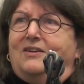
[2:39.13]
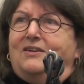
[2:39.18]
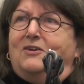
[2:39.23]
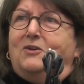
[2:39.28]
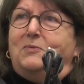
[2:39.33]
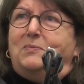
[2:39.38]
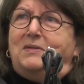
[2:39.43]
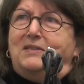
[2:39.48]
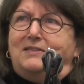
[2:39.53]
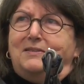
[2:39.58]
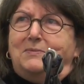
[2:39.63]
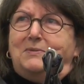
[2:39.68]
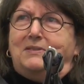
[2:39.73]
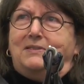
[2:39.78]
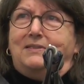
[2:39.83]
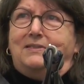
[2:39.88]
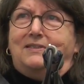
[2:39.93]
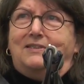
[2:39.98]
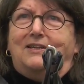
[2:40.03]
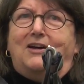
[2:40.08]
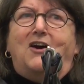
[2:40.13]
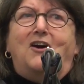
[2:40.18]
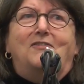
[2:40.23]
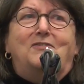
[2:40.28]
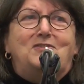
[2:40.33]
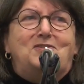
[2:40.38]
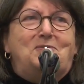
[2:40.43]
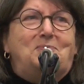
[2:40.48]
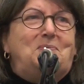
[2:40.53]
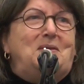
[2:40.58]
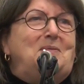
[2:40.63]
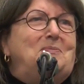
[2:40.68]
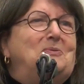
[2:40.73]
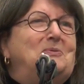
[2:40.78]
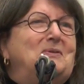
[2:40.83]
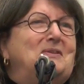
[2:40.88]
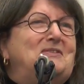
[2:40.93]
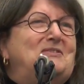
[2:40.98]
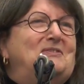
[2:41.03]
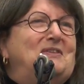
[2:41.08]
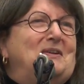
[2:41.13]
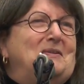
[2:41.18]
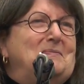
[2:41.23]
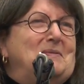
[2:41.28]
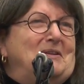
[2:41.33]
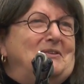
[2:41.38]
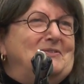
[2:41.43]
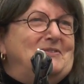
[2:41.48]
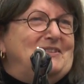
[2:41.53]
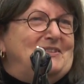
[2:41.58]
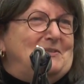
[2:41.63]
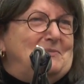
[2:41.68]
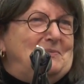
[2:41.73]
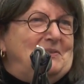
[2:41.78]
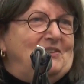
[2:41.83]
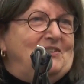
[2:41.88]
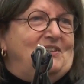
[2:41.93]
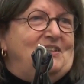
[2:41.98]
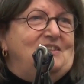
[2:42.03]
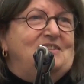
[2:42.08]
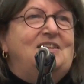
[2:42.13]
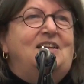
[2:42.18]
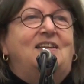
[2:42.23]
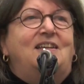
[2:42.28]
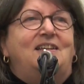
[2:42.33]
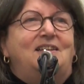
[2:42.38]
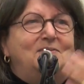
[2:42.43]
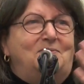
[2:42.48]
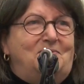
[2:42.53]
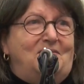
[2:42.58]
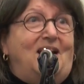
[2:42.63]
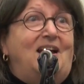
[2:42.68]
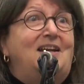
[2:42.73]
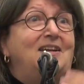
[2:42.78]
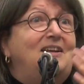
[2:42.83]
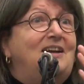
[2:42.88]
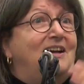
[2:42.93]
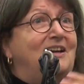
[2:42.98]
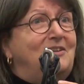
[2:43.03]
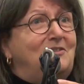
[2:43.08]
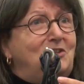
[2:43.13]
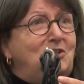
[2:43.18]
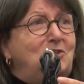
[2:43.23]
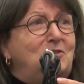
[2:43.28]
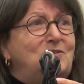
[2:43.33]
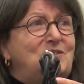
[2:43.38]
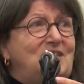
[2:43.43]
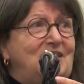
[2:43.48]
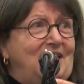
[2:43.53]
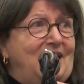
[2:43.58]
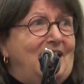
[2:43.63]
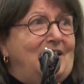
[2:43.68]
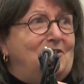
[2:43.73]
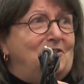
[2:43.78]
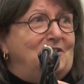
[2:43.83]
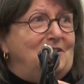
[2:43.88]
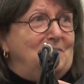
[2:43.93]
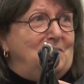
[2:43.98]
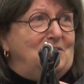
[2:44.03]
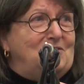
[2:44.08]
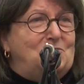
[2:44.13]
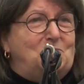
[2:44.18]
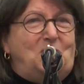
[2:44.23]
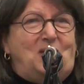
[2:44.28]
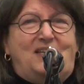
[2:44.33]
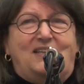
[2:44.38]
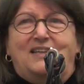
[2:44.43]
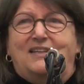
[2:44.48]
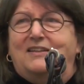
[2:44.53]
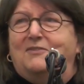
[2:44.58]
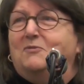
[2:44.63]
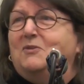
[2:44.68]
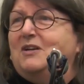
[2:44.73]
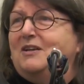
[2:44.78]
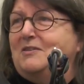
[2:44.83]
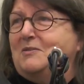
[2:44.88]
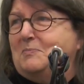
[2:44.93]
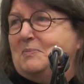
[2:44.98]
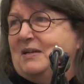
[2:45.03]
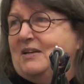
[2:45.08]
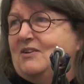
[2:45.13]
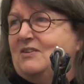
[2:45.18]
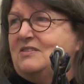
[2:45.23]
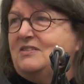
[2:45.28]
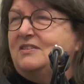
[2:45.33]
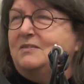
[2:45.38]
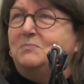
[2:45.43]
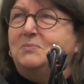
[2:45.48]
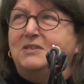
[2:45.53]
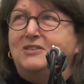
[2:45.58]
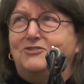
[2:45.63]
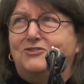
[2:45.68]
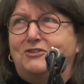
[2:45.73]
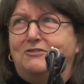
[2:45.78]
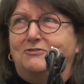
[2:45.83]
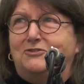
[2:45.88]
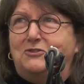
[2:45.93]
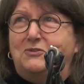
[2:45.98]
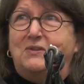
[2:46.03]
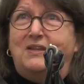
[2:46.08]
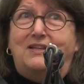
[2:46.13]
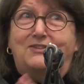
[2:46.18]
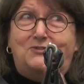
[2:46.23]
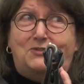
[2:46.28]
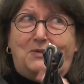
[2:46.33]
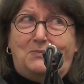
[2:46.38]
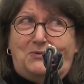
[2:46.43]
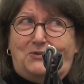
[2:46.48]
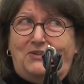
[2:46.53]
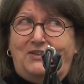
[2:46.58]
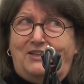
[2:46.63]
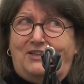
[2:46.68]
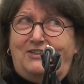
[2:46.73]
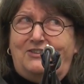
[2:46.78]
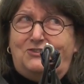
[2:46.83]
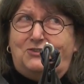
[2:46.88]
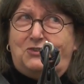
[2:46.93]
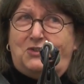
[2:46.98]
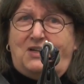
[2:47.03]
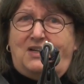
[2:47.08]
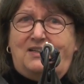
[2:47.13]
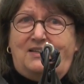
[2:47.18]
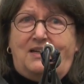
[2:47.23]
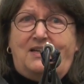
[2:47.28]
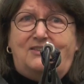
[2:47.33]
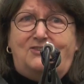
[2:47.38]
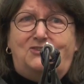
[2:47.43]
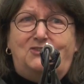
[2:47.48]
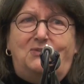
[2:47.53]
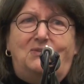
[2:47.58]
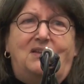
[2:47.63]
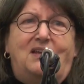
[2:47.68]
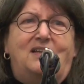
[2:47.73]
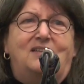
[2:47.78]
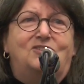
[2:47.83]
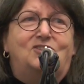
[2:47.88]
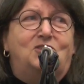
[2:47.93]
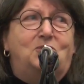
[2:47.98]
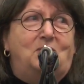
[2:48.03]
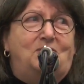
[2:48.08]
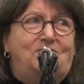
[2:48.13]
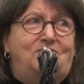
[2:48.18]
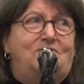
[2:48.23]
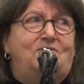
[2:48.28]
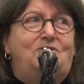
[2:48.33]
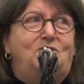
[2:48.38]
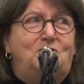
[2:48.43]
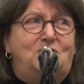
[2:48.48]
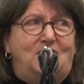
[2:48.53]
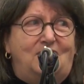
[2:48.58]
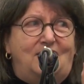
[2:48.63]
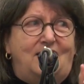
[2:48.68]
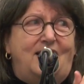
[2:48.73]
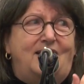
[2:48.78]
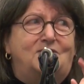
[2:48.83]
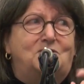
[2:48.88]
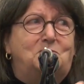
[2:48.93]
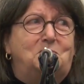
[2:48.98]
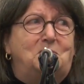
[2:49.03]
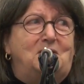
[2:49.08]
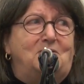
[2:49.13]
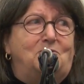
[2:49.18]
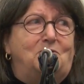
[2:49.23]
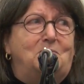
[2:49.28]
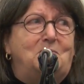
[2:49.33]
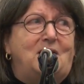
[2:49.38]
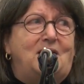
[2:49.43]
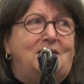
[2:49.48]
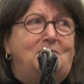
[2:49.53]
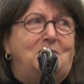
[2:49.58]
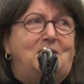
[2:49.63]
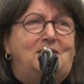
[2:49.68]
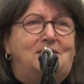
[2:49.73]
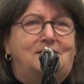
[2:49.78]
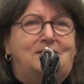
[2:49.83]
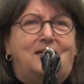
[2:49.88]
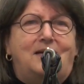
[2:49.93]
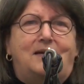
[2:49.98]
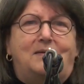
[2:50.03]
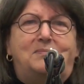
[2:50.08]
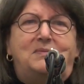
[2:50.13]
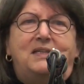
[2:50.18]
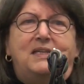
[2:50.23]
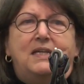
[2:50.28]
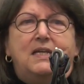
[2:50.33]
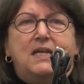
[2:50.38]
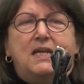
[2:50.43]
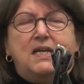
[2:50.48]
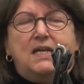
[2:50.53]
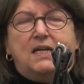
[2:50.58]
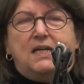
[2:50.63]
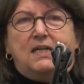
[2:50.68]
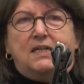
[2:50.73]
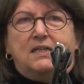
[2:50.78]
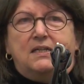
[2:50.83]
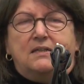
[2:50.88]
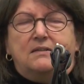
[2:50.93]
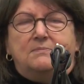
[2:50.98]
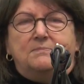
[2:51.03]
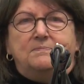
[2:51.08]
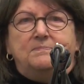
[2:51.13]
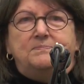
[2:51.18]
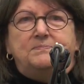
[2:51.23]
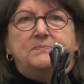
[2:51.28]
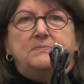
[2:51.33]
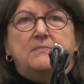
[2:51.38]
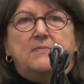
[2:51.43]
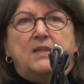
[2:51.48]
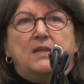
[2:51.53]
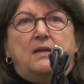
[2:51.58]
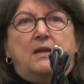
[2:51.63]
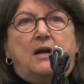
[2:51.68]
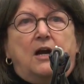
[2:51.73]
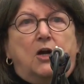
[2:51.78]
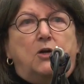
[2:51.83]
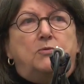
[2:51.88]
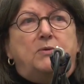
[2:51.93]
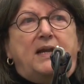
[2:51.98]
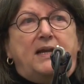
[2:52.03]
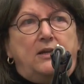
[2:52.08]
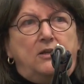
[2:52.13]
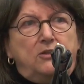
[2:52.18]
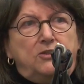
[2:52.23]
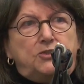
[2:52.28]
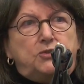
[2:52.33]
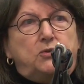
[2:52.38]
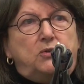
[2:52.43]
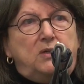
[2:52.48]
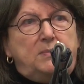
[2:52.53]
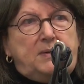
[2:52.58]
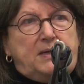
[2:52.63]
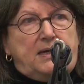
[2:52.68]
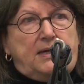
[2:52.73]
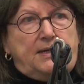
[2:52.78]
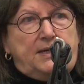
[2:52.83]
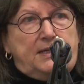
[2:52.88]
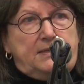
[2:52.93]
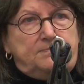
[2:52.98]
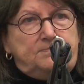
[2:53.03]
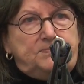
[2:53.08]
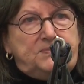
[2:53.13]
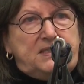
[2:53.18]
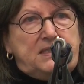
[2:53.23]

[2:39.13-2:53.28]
OPWDD, Office of People with Developmental Disabilities. I use the acronym this weekend, and one of the parents said, please don't do that, so I'm really going to try not do that. So if you can catch me and remind me to stop. Our regulatory body,